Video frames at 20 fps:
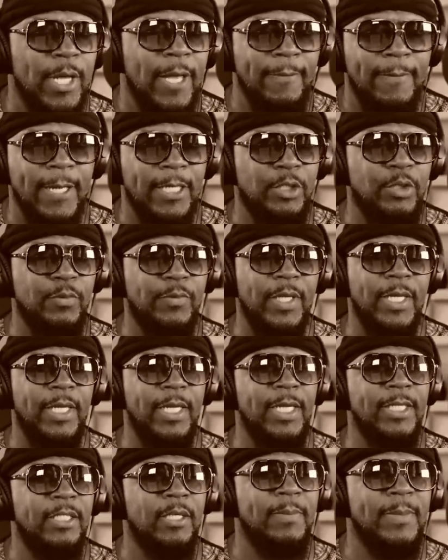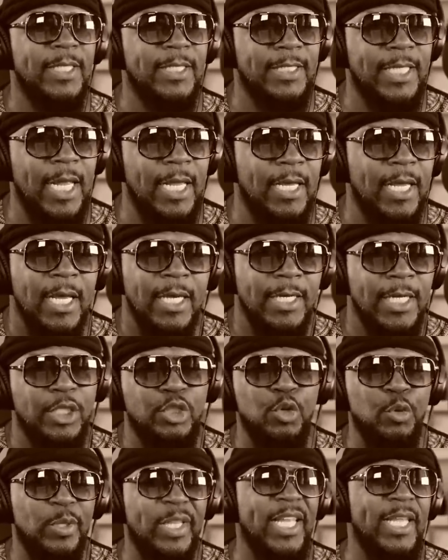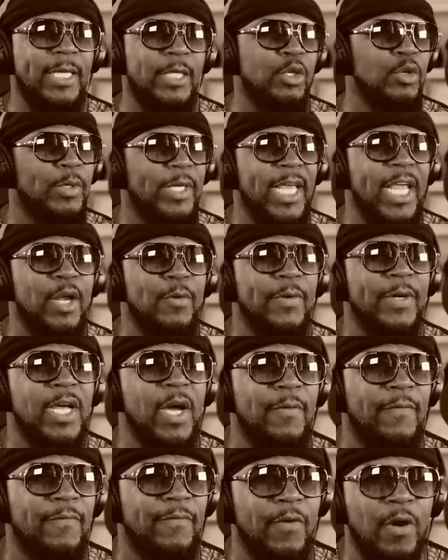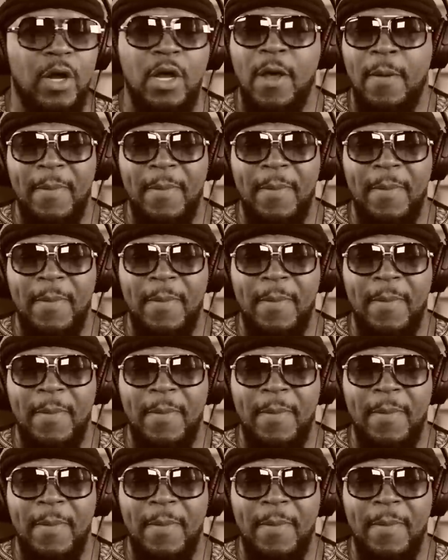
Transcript: that you think is a mistake, that you think you can't recover from.